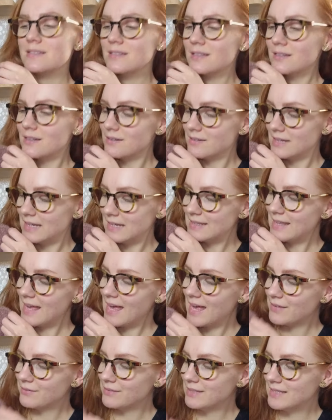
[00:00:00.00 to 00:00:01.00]
So it
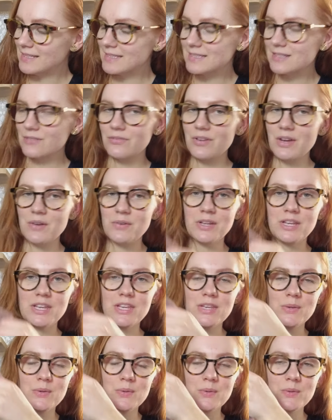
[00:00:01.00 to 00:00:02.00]
have this very
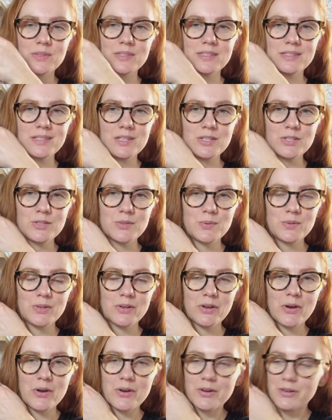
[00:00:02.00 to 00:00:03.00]
cute
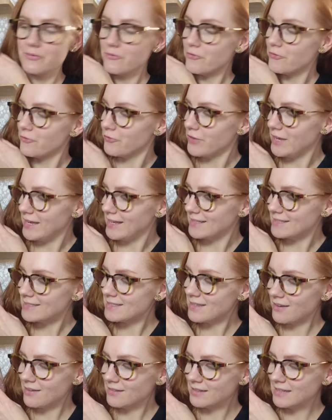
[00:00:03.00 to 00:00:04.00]
unicorn
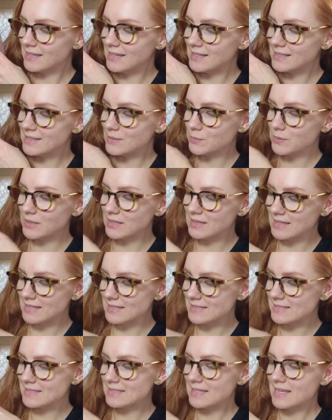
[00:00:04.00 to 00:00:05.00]
face on it with
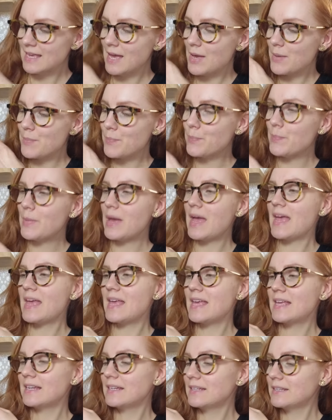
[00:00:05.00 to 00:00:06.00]
this
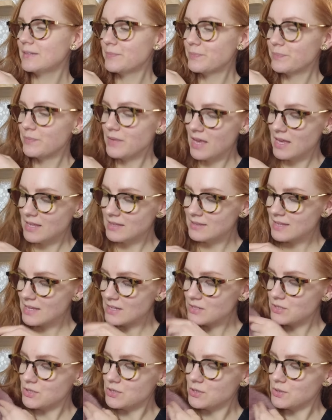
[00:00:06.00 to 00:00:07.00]
mane
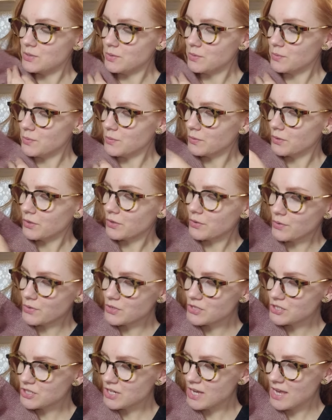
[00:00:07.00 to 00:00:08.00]
that you
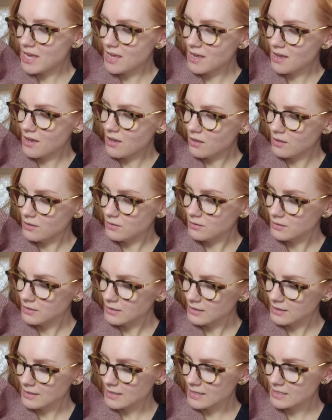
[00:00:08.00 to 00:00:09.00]
crochet
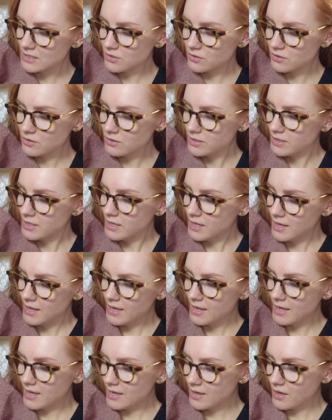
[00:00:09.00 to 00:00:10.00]
on later
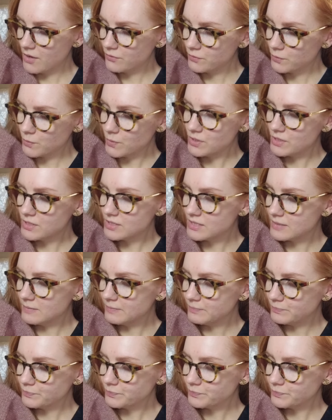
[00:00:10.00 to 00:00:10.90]
afterwards.